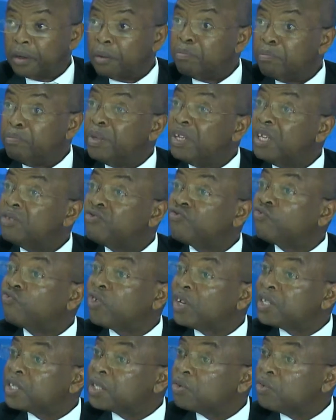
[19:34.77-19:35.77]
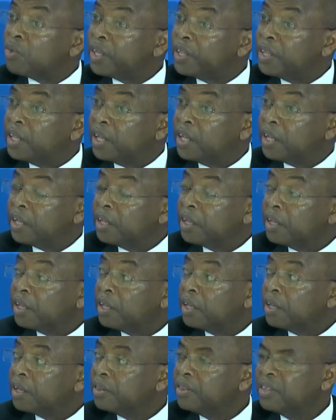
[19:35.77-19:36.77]
Be trustworthy.
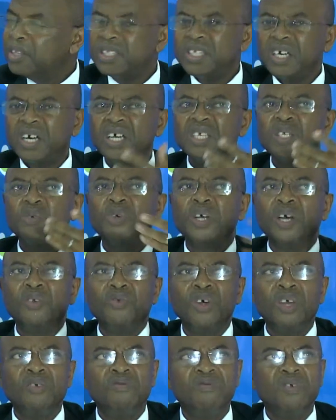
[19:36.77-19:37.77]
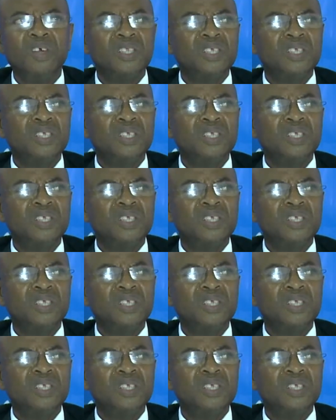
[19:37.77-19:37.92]
These cars we are driving,